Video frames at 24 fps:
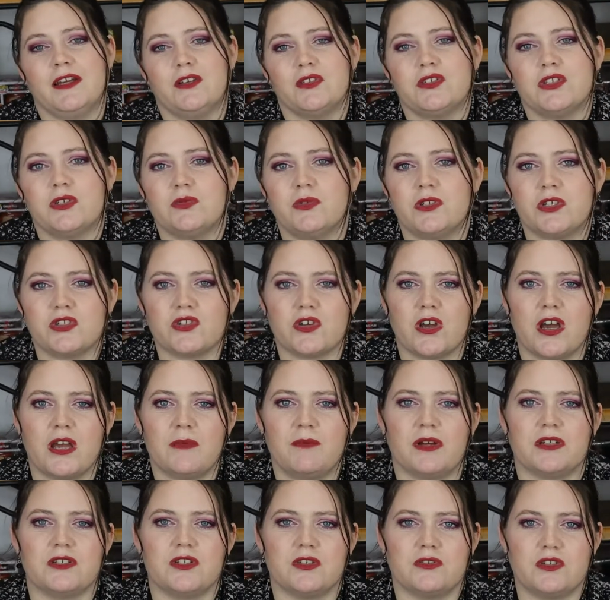also want to try
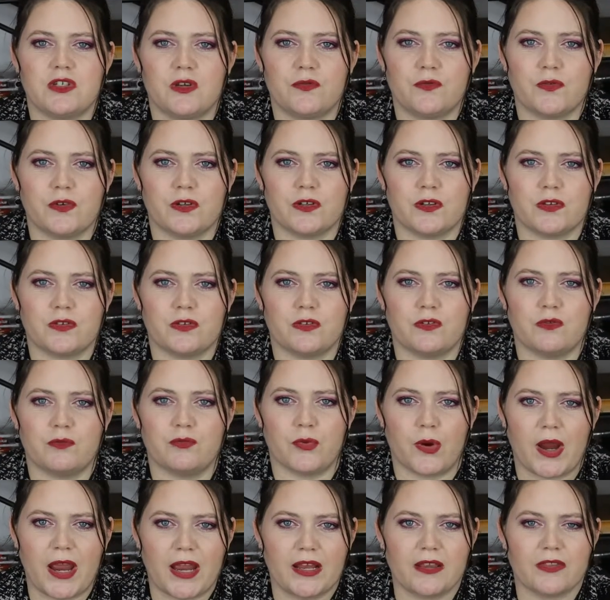a bunch of different sort of
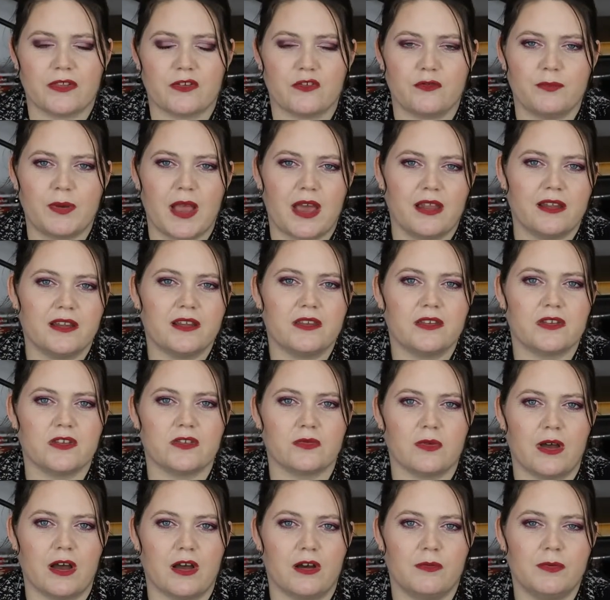brands of palettes
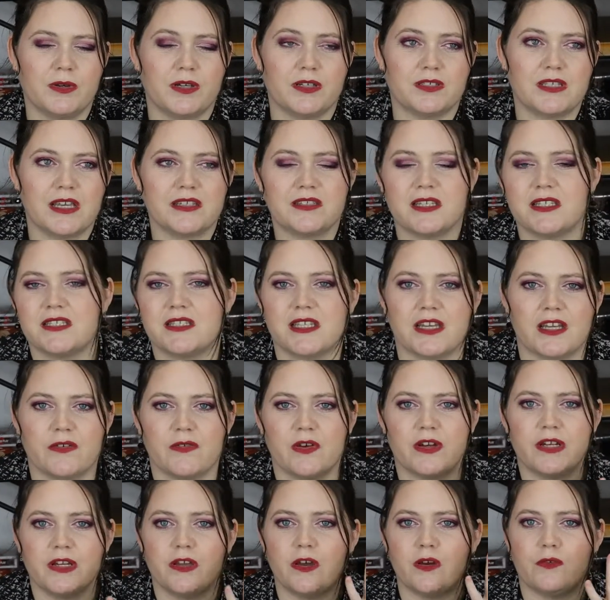as well, because as I said, I've
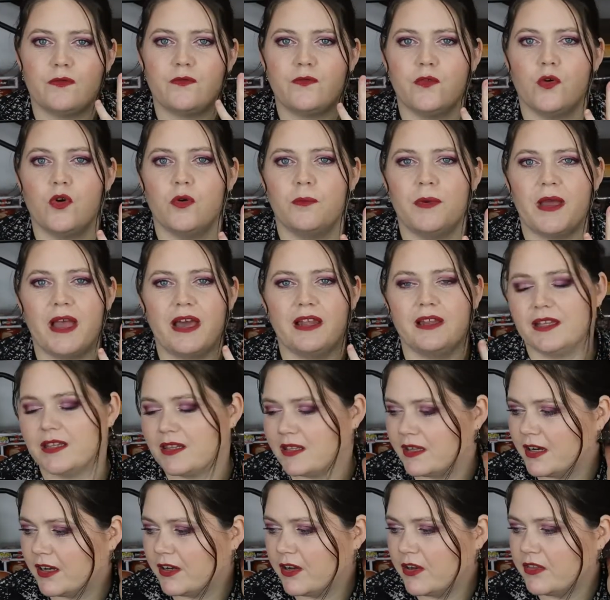only got 4
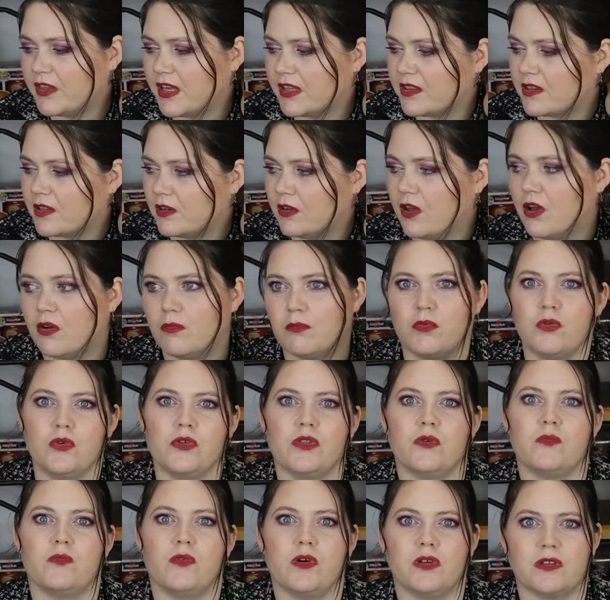palettes, and I know that's a lot
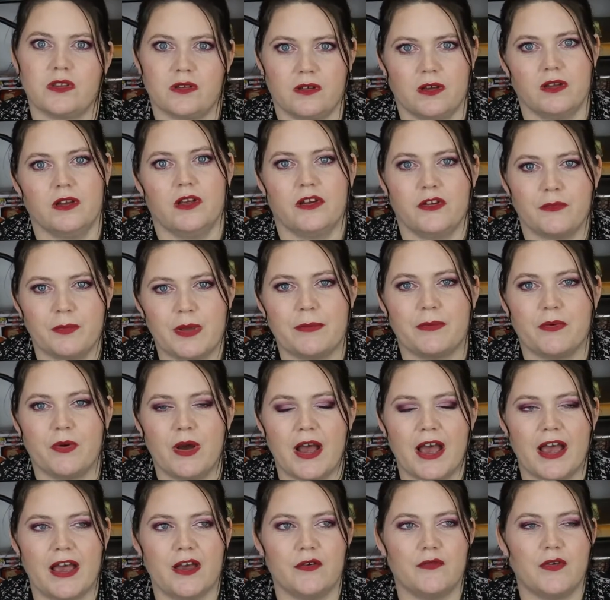more than what a lot of people
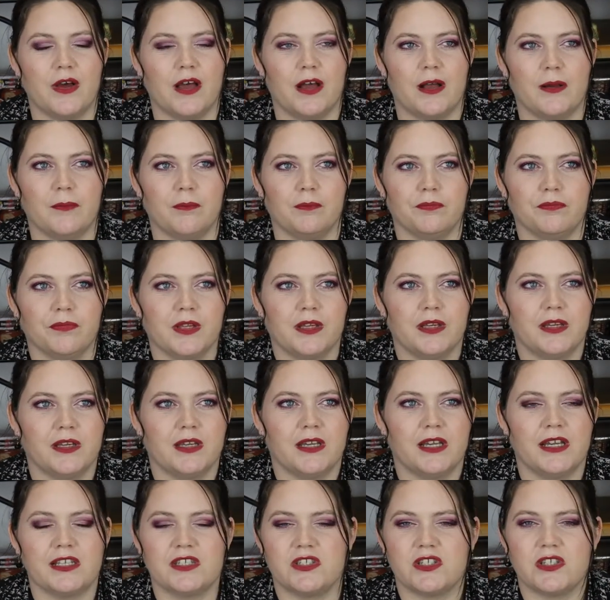have.
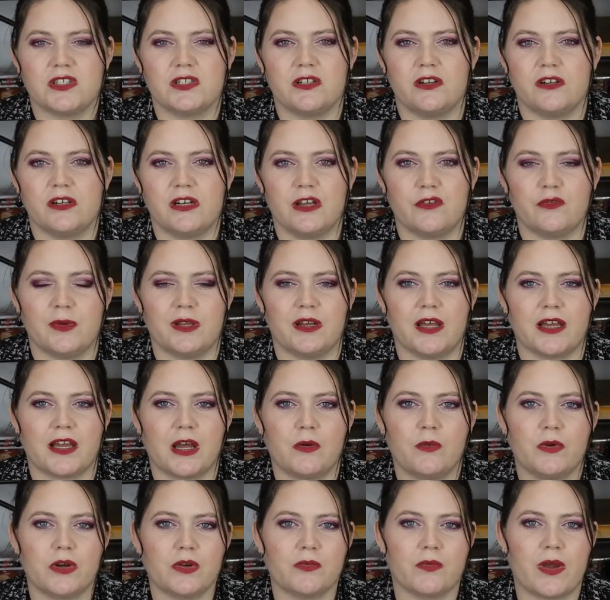It's just not enough for me. Like,
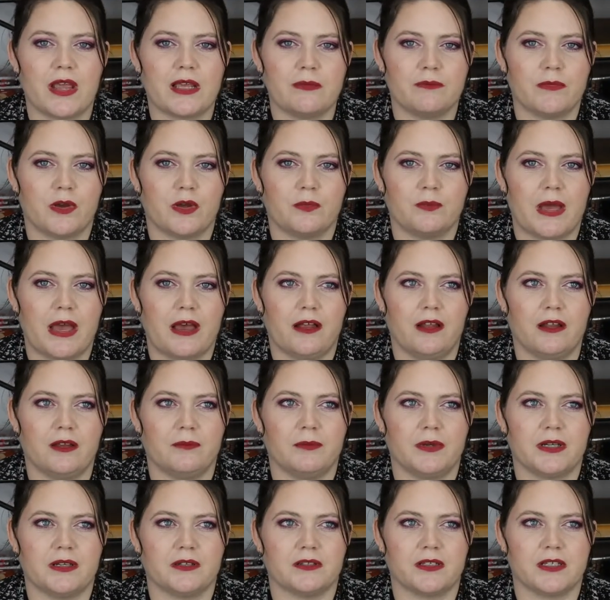I want a rainbow
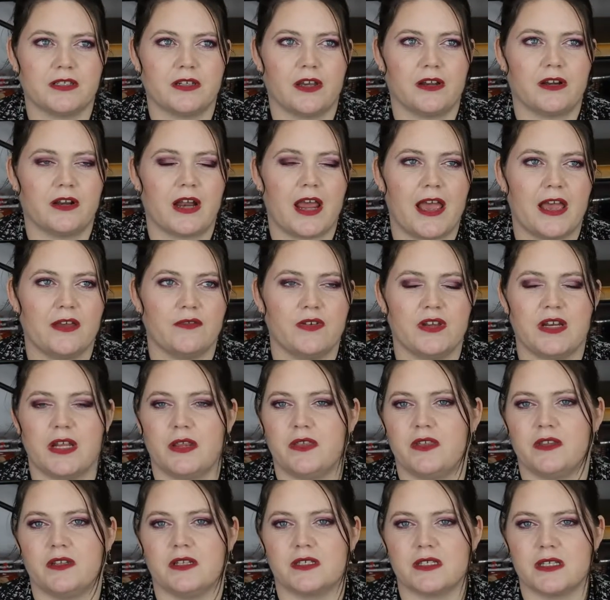palette because I don't have
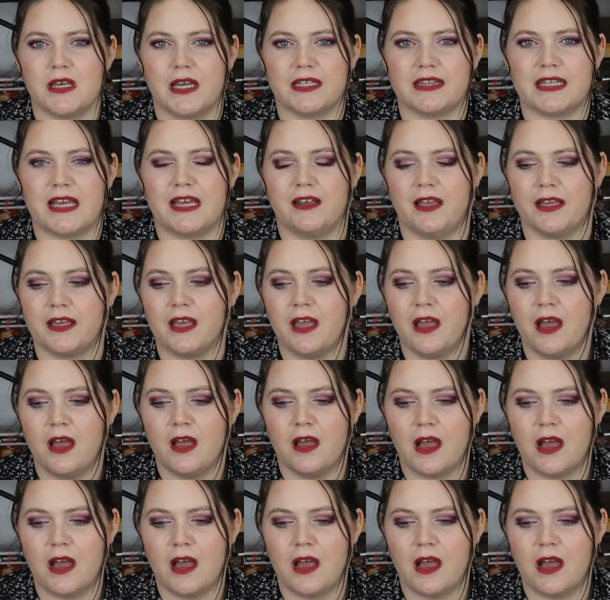anything that's like that. Like,